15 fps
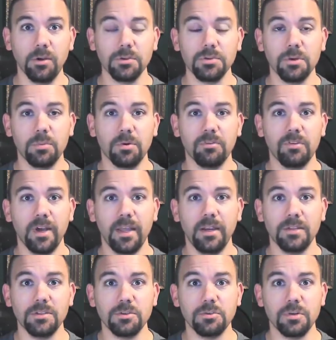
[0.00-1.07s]
I also
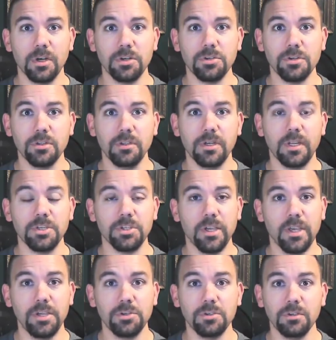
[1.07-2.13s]
provide instructional and
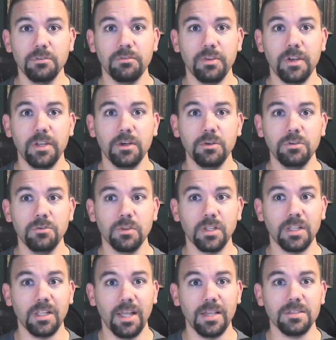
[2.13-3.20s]
educational videos for
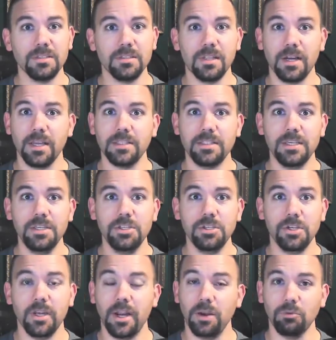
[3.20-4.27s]
the classes that I
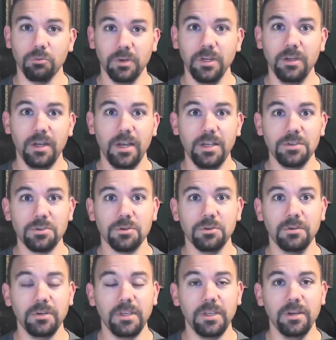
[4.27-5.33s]
teach in a real high
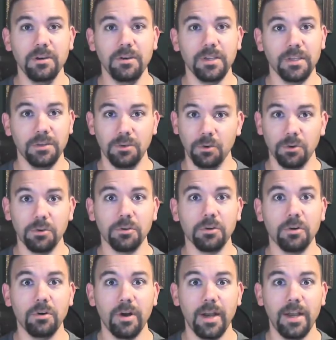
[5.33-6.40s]
school here in
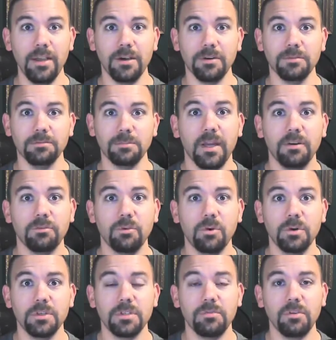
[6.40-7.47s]
Northern Ohio. And of
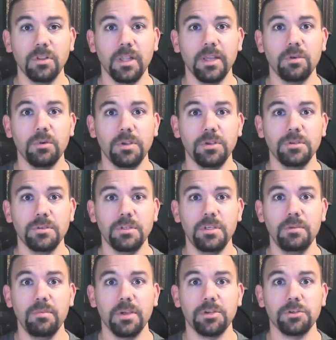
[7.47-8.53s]
course, if you like what you
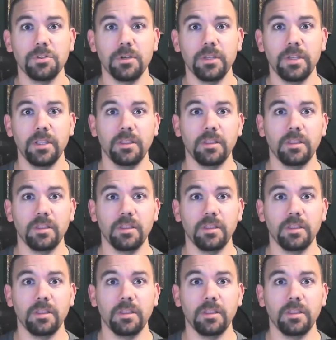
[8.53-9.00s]
see, make sure to